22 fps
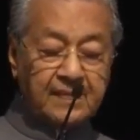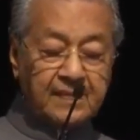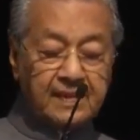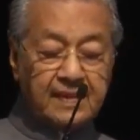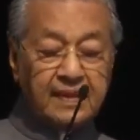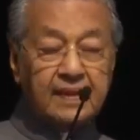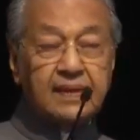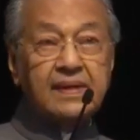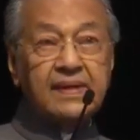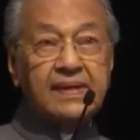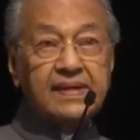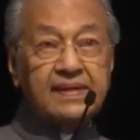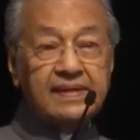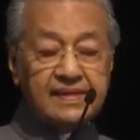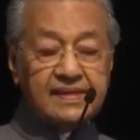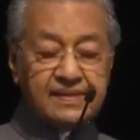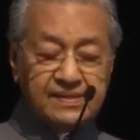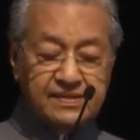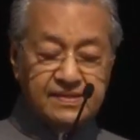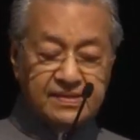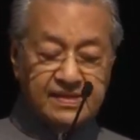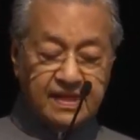
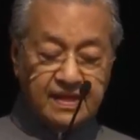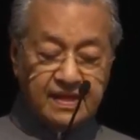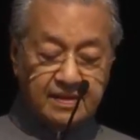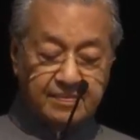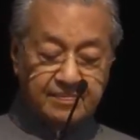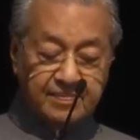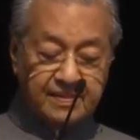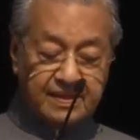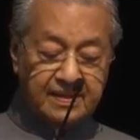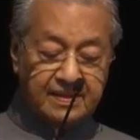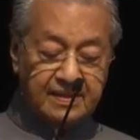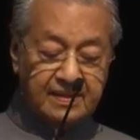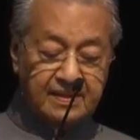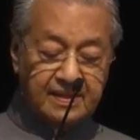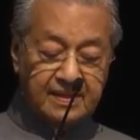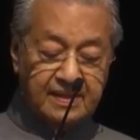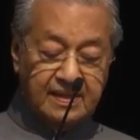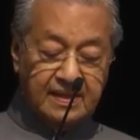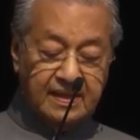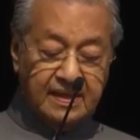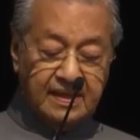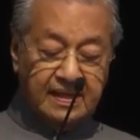Ladies and gentlemen,
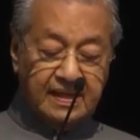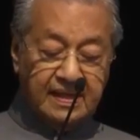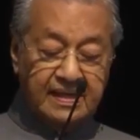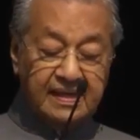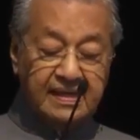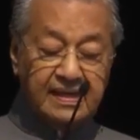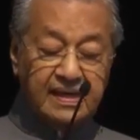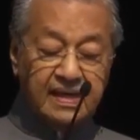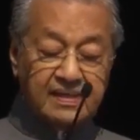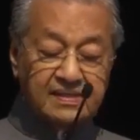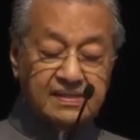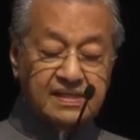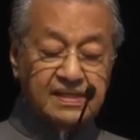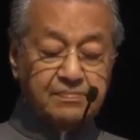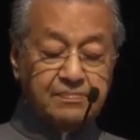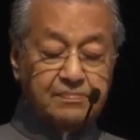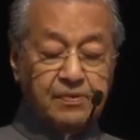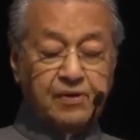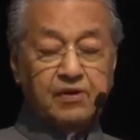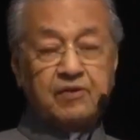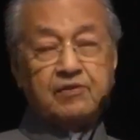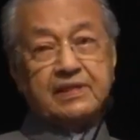Industry
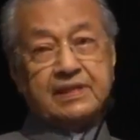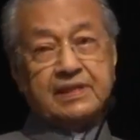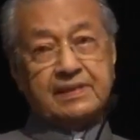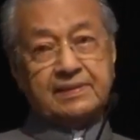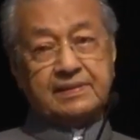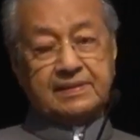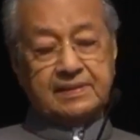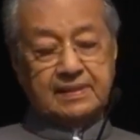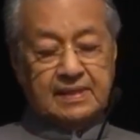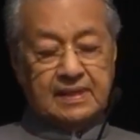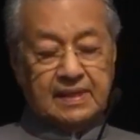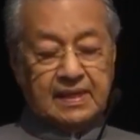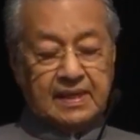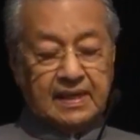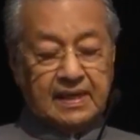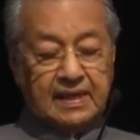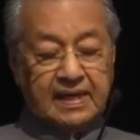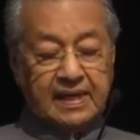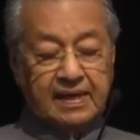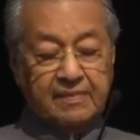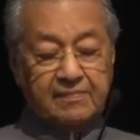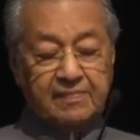Forward
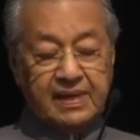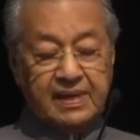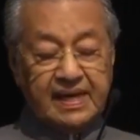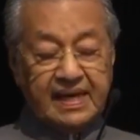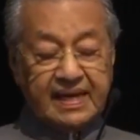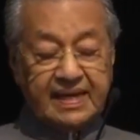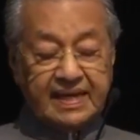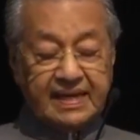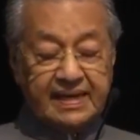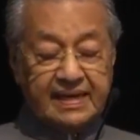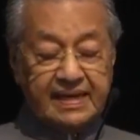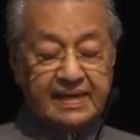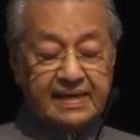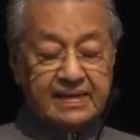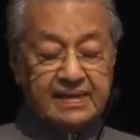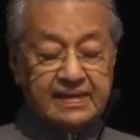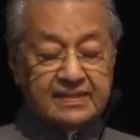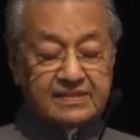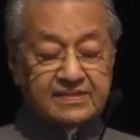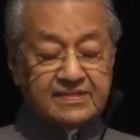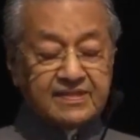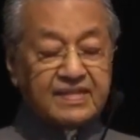can be a clear
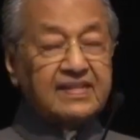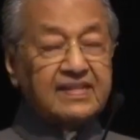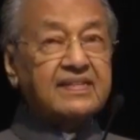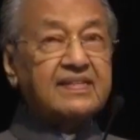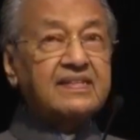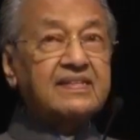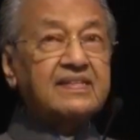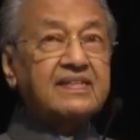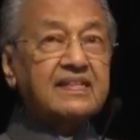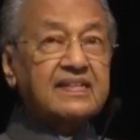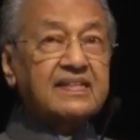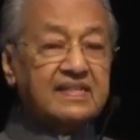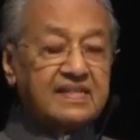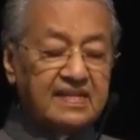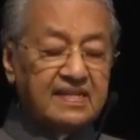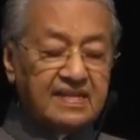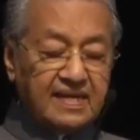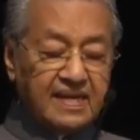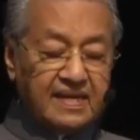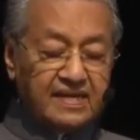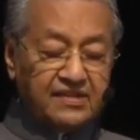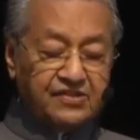strategic
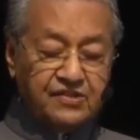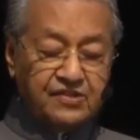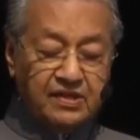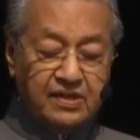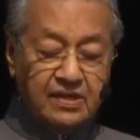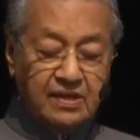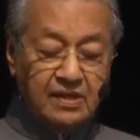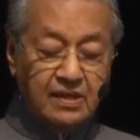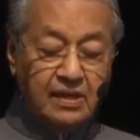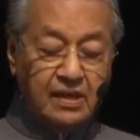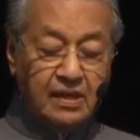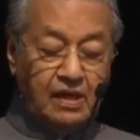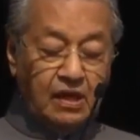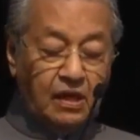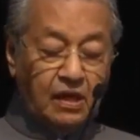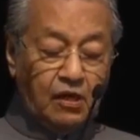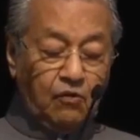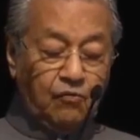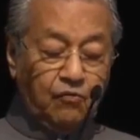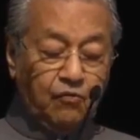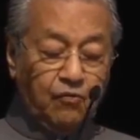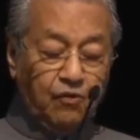direction
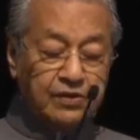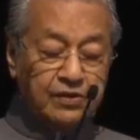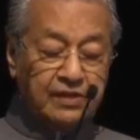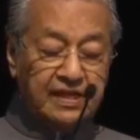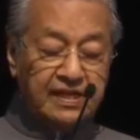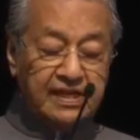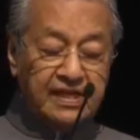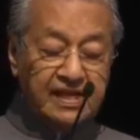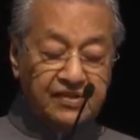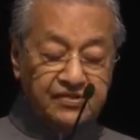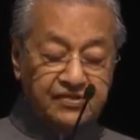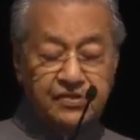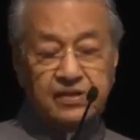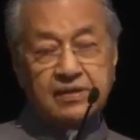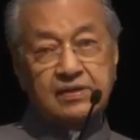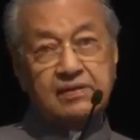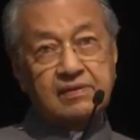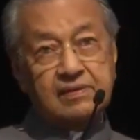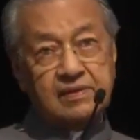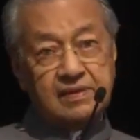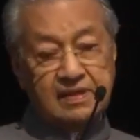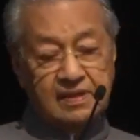for the nation
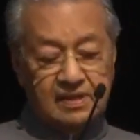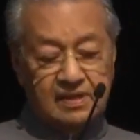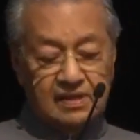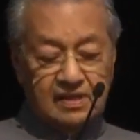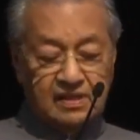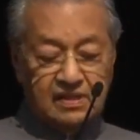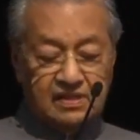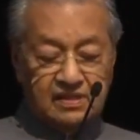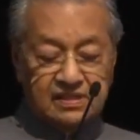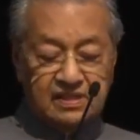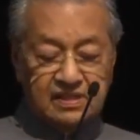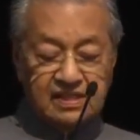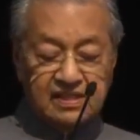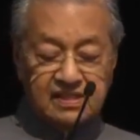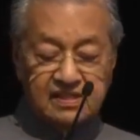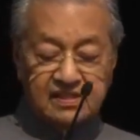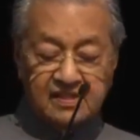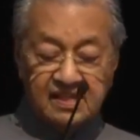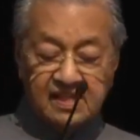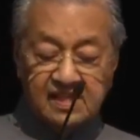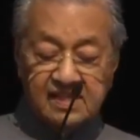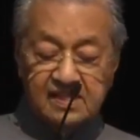since
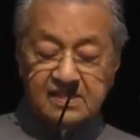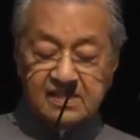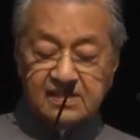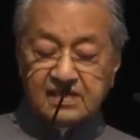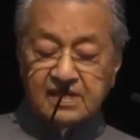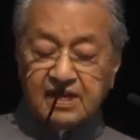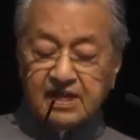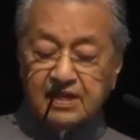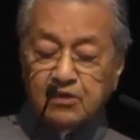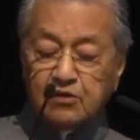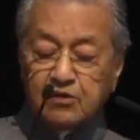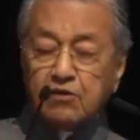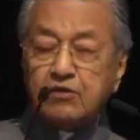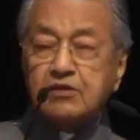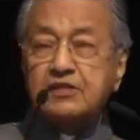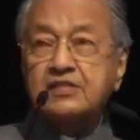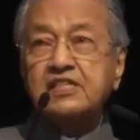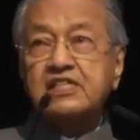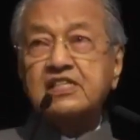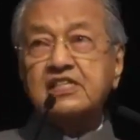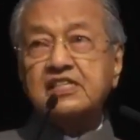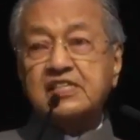these
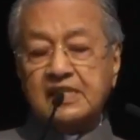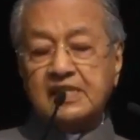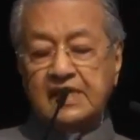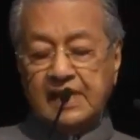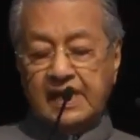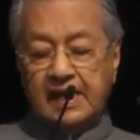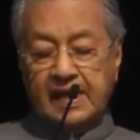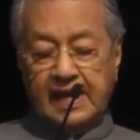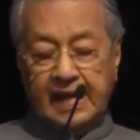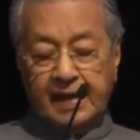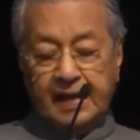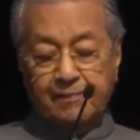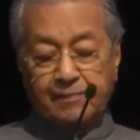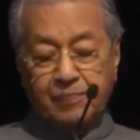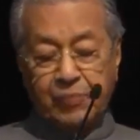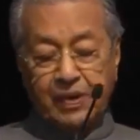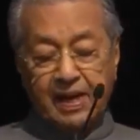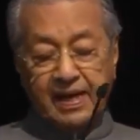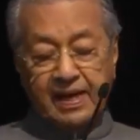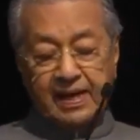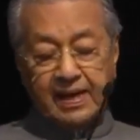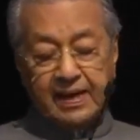technologies
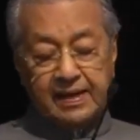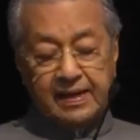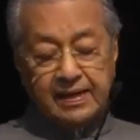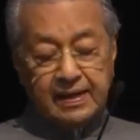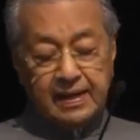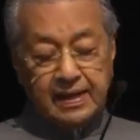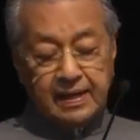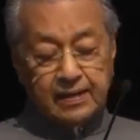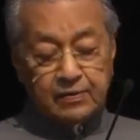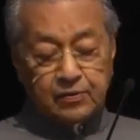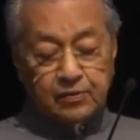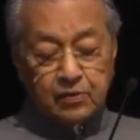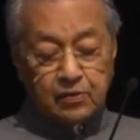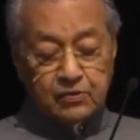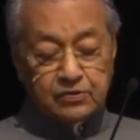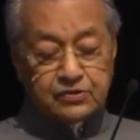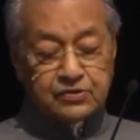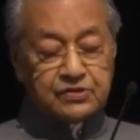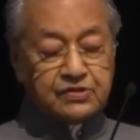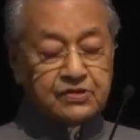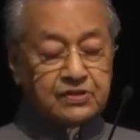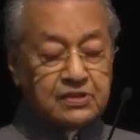apply
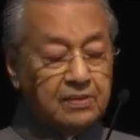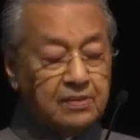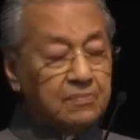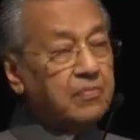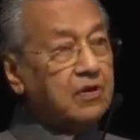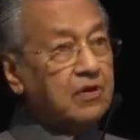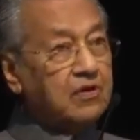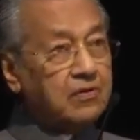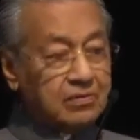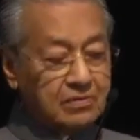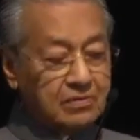across the board.